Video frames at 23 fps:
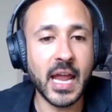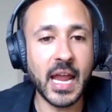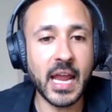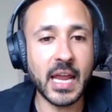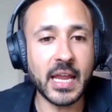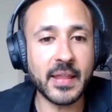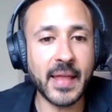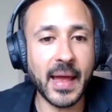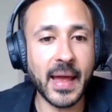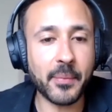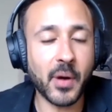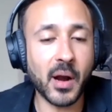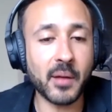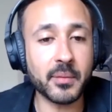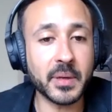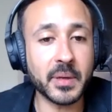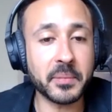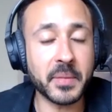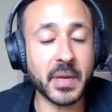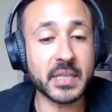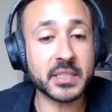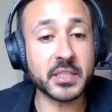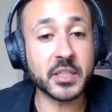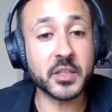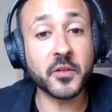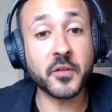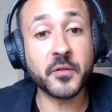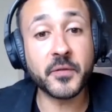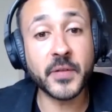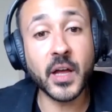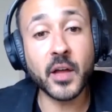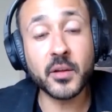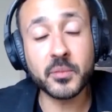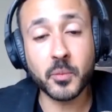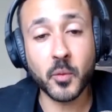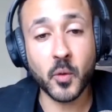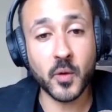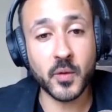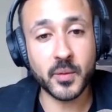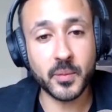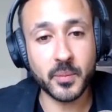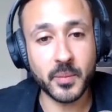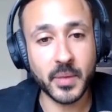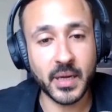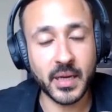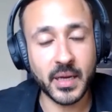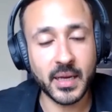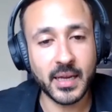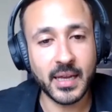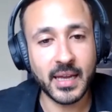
that probably means that you failed more than me.